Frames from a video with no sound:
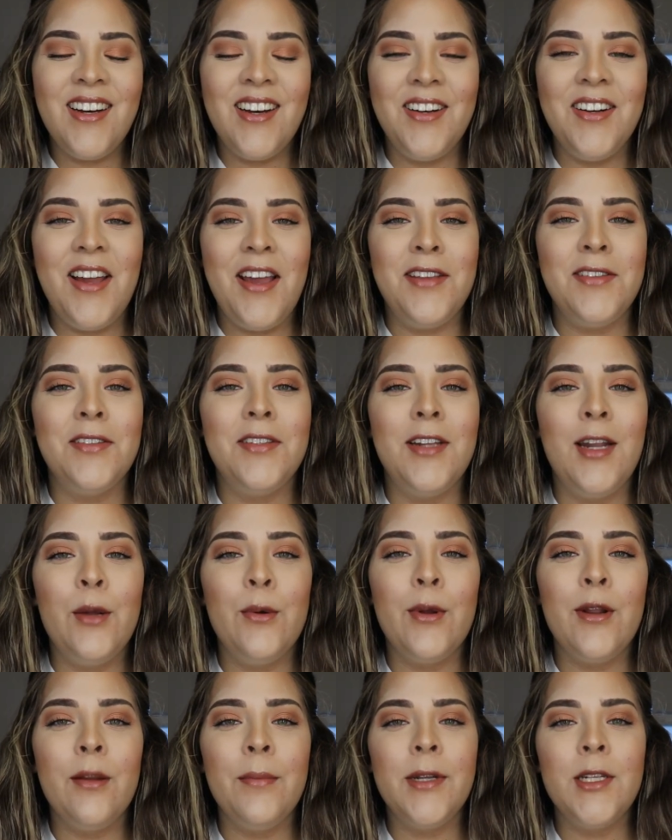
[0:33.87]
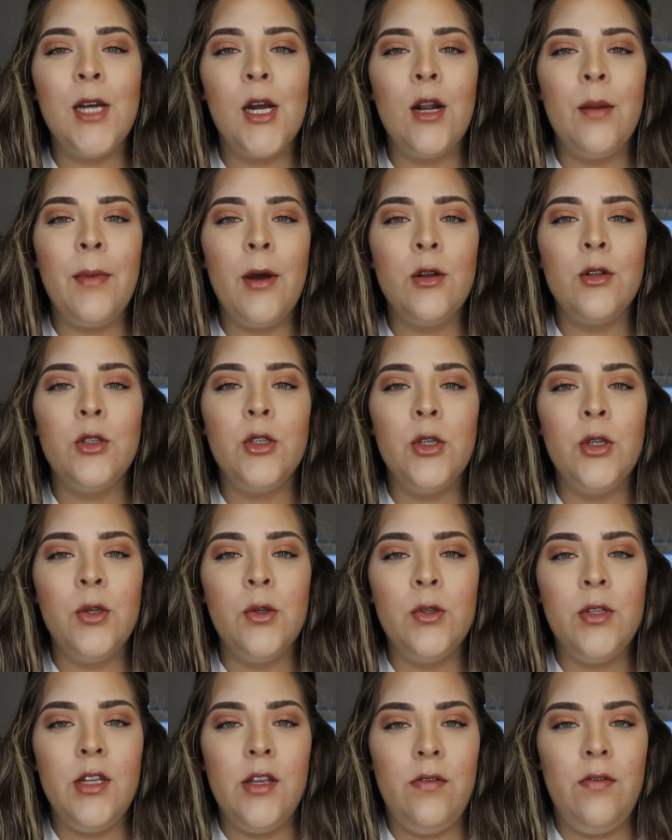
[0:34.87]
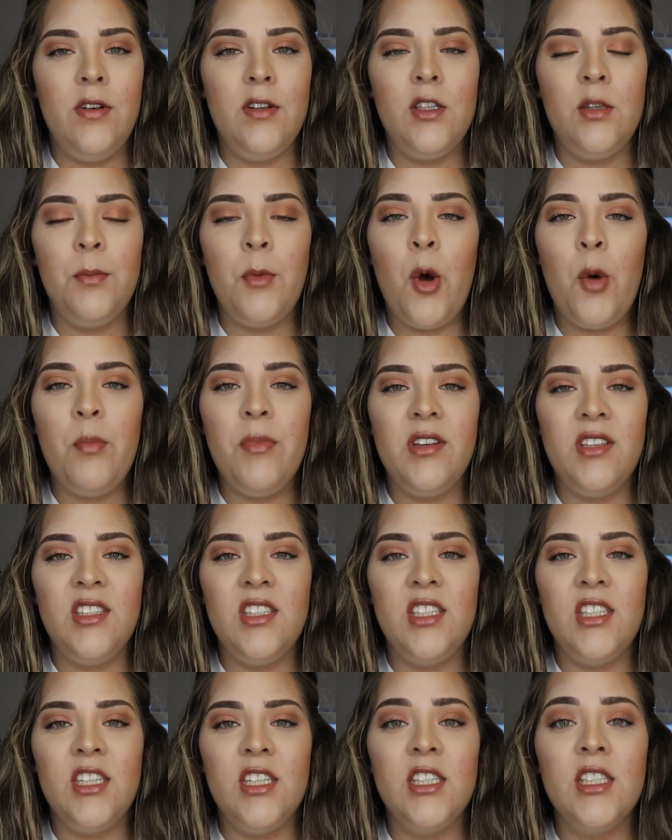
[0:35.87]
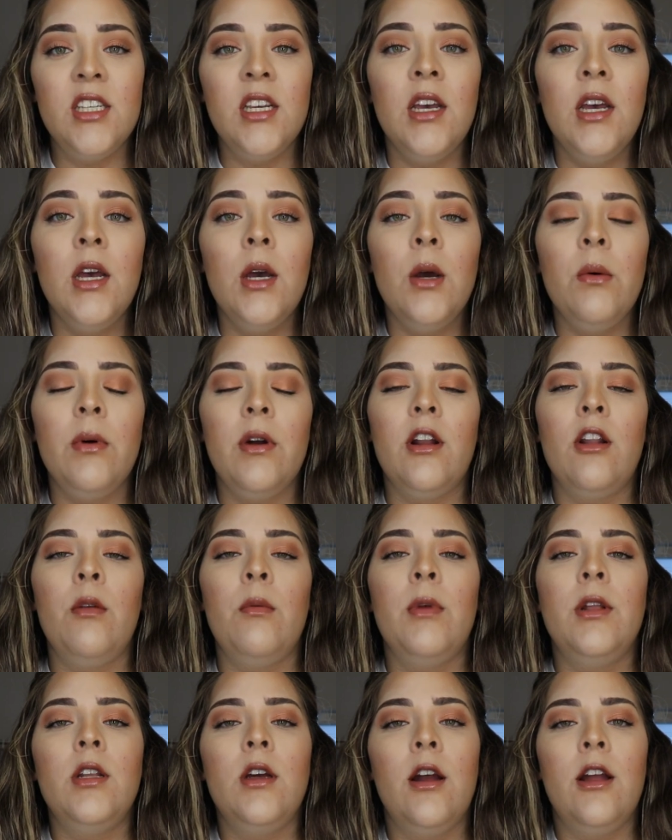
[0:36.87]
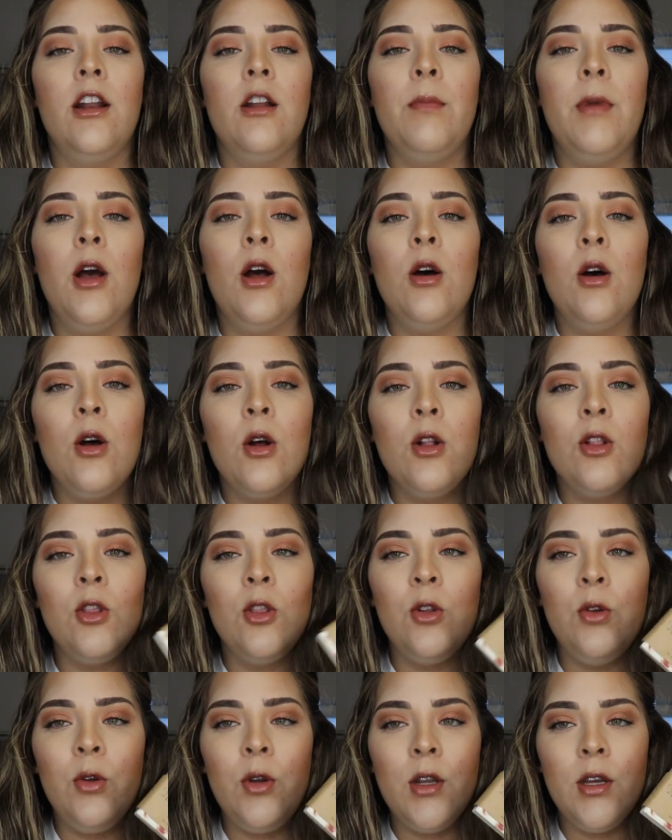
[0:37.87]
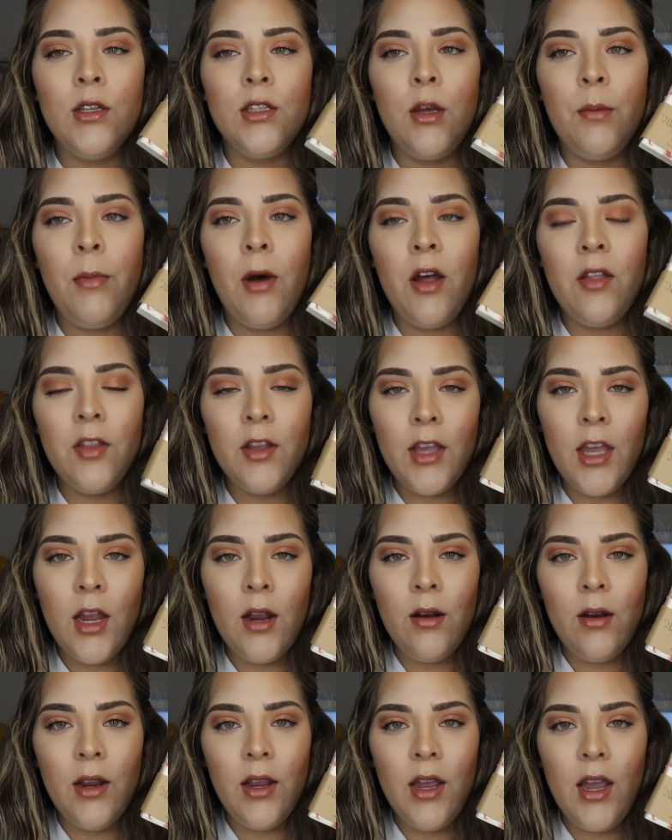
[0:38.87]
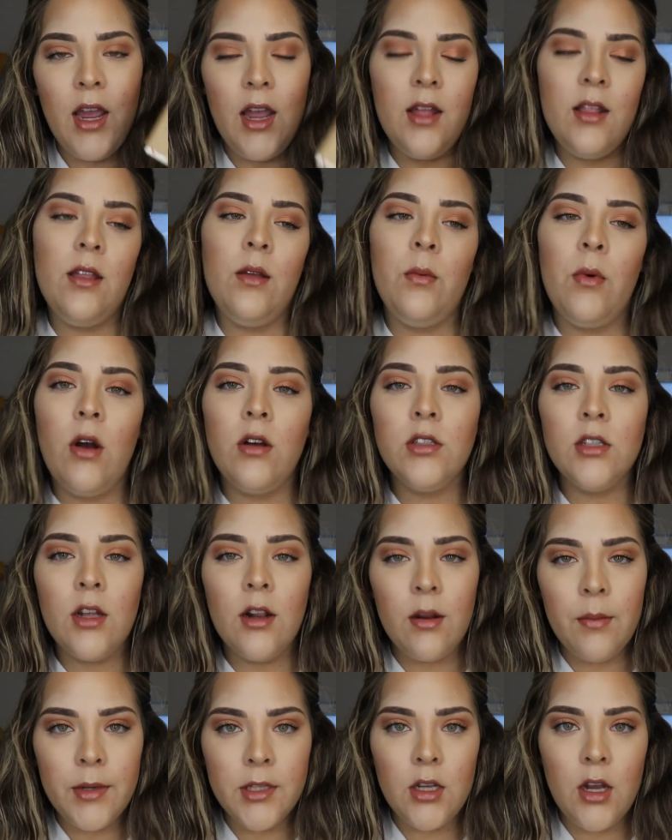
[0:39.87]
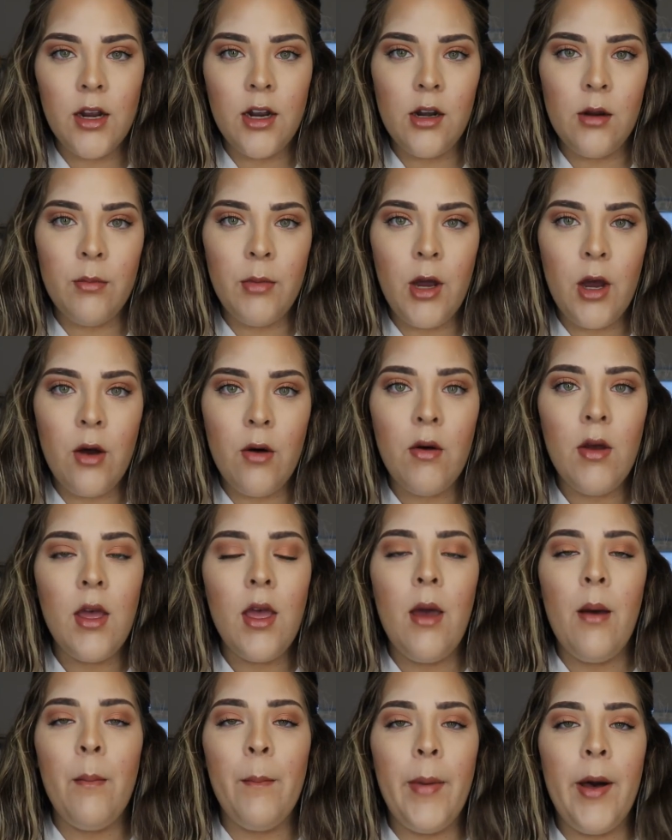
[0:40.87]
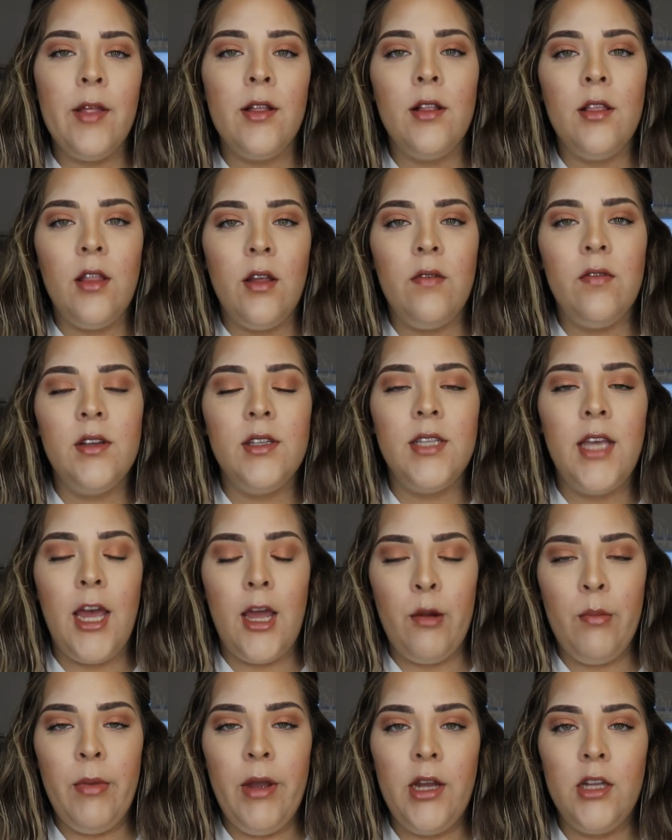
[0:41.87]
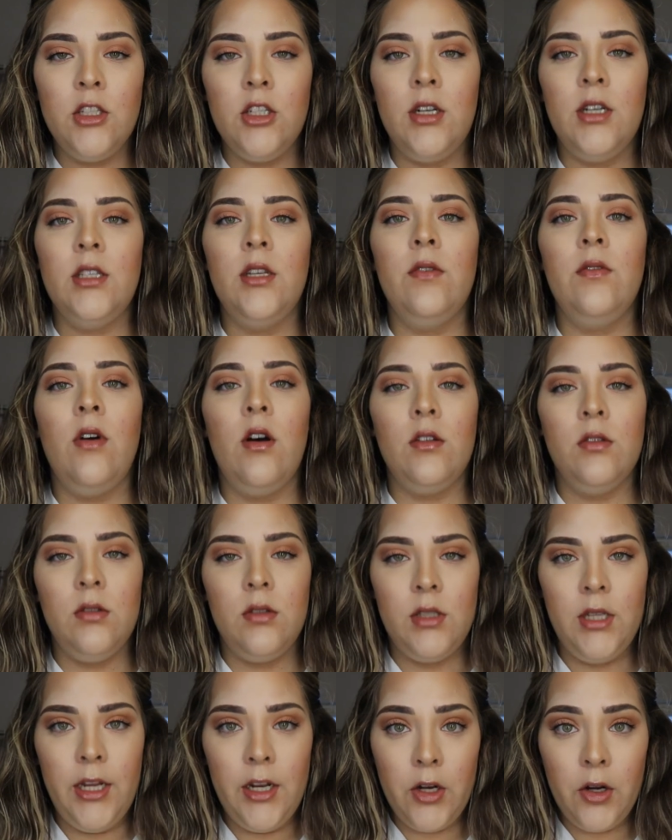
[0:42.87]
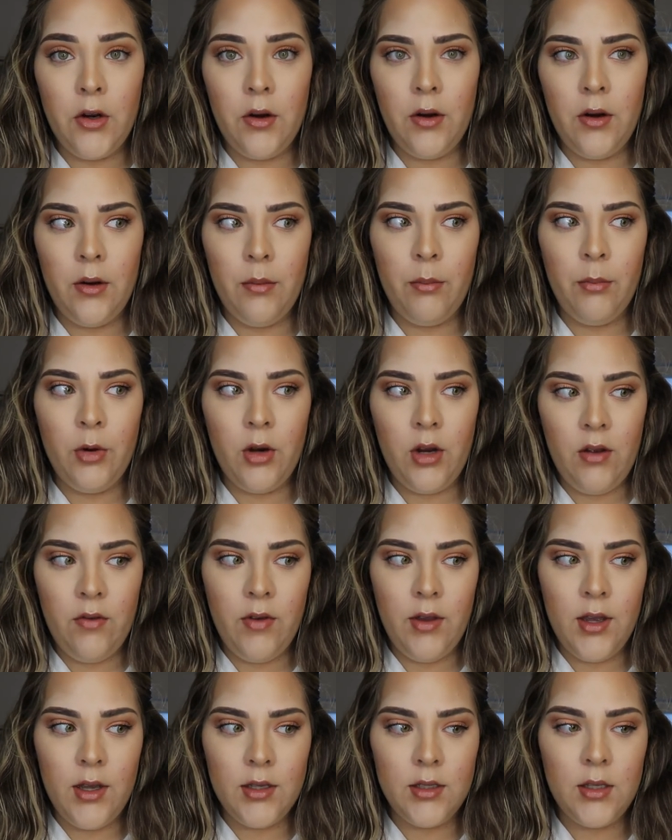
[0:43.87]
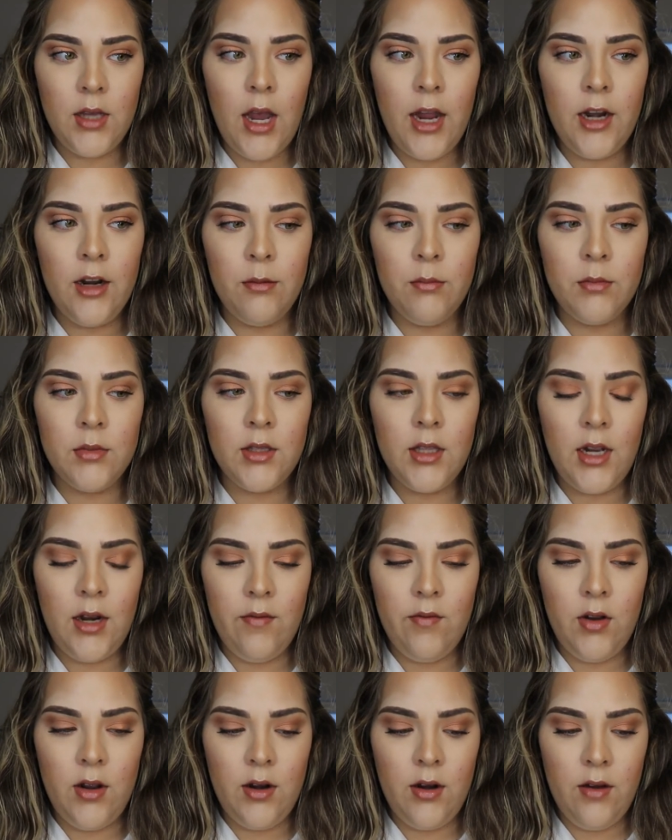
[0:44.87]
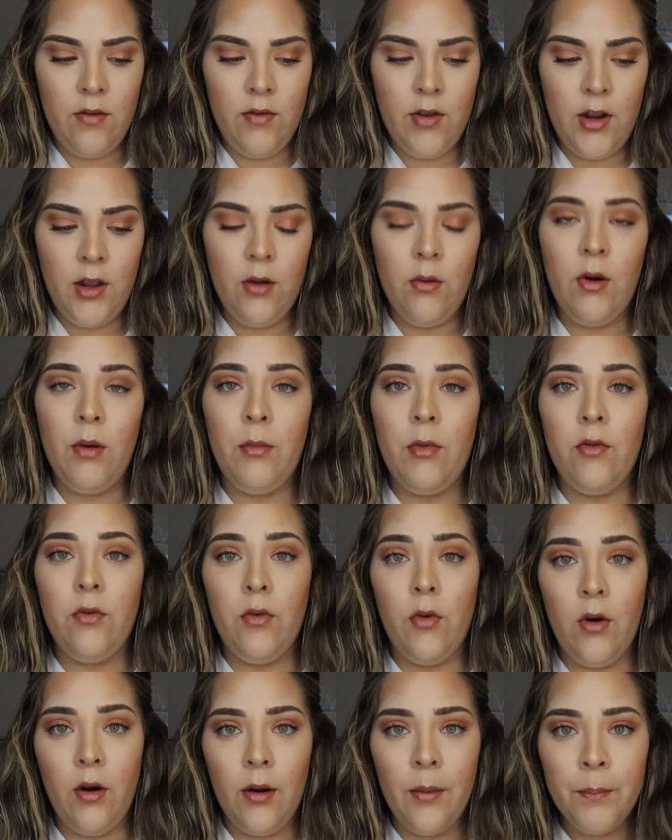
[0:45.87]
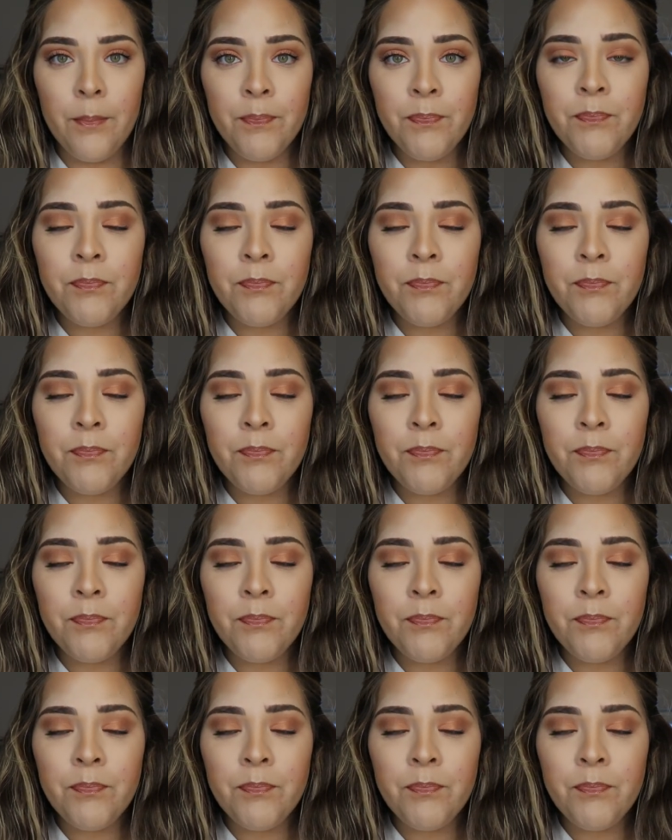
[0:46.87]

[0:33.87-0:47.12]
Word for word: Okay, so today we're going to be talking about two different small businesses. We're going to be talking about Luna's Apothecary and then we're also going to be talking about Bella Lovelies headbands. You guys have also seen her previous items that I've done a video on before.